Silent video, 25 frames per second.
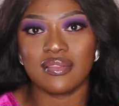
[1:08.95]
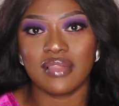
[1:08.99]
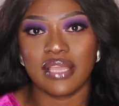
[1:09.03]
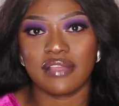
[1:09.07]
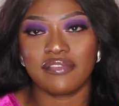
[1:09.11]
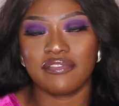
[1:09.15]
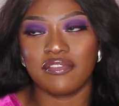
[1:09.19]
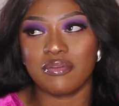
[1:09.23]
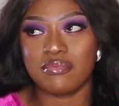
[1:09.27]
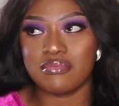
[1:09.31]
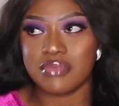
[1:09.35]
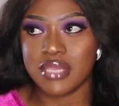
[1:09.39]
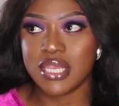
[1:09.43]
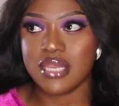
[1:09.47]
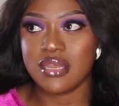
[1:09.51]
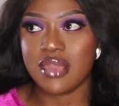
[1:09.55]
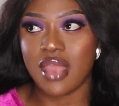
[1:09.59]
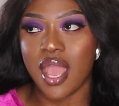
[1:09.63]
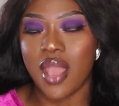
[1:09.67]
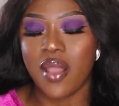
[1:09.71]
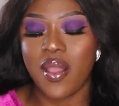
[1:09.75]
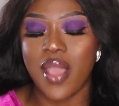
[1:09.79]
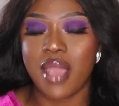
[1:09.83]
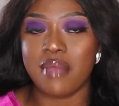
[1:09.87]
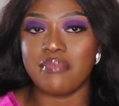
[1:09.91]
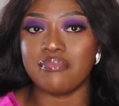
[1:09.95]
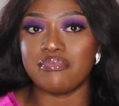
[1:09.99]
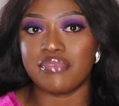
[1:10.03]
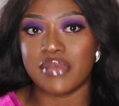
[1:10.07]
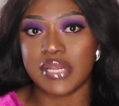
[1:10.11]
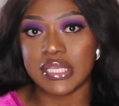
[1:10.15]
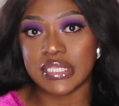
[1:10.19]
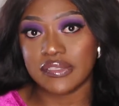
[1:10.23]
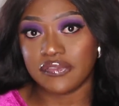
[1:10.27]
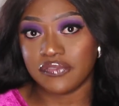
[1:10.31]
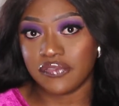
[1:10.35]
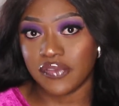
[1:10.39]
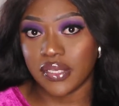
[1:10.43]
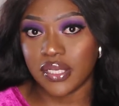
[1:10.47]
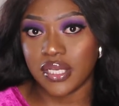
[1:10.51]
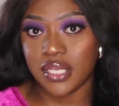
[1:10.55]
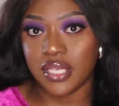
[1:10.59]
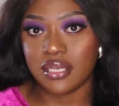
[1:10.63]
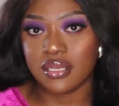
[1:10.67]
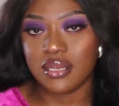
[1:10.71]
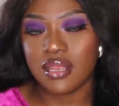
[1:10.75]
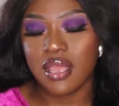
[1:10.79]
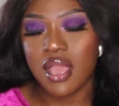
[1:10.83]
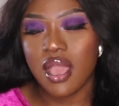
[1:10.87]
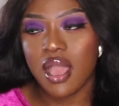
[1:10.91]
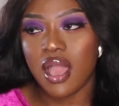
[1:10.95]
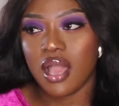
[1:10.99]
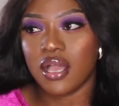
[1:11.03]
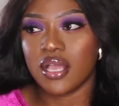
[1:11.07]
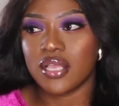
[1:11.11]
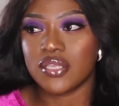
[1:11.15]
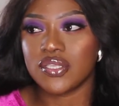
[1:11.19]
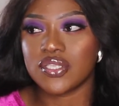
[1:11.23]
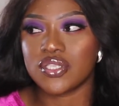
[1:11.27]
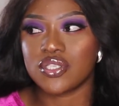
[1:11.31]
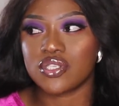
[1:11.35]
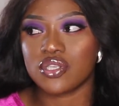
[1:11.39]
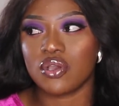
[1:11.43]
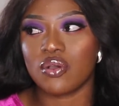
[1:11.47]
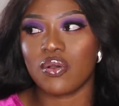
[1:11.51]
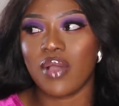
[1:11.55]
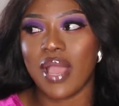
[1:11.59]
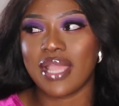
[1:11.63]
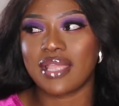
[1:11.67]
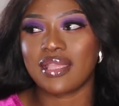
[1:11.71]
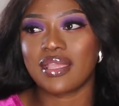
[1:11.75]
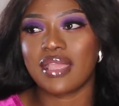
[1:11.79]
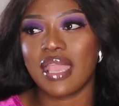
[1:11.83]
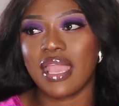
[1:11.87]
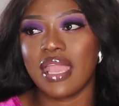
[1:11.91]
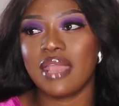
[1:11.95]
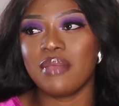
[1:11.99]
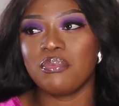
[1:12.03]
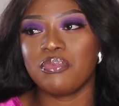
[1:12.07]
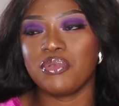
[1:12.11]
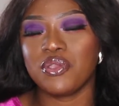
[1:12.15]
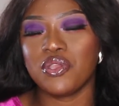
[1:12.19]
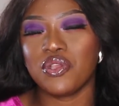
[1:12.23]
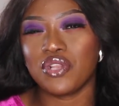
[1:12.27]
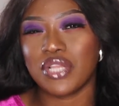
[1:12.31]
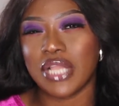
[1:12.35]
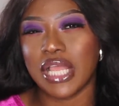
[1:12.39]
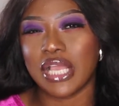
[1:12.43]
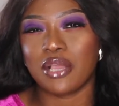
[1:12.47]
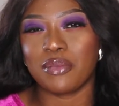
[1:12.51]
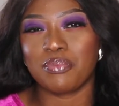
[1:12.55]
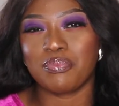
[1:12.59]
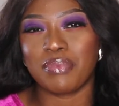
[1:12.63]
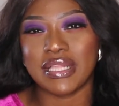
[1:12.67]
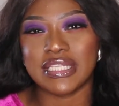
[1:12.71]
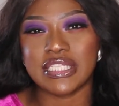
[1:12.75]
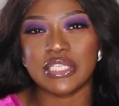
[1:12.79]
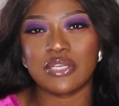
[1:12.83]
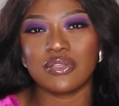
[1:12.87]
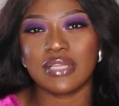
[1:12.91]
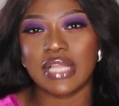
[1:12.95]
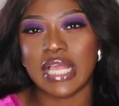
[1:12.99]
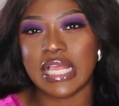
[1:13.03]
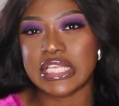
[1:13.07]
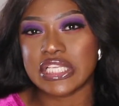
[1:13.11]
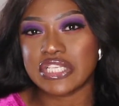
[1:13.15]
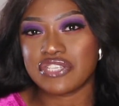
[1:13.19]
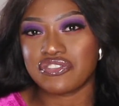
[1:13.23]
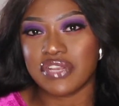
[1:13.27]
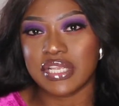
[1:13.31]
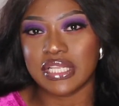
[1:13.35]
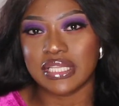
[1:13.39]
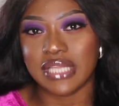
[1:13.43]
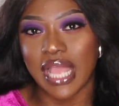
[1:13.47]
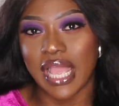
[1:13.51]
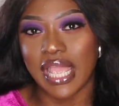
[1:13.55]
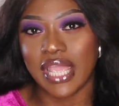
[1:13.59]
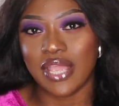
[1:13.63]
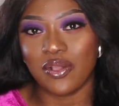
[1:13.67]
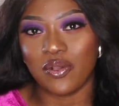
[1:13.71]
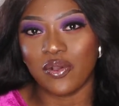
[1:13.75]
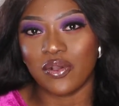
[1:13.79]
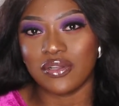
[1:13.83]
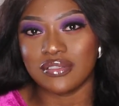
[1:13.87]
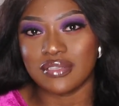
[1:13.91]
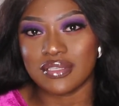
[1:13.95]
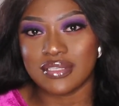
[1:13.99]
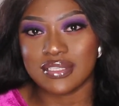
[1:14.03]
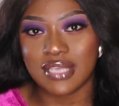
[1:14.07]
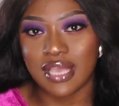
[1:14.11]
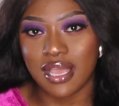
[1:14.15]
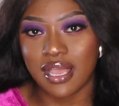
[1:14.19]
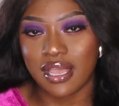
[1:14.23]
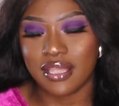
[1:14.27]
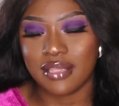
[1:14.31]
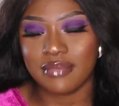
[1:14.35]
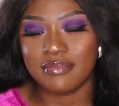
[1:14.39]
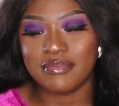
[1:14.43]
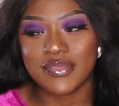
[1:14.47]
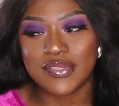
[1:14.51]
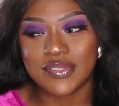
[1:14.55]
Like for me now, I'm breastfeeding, and so I can't be on a particular strict diet all the time.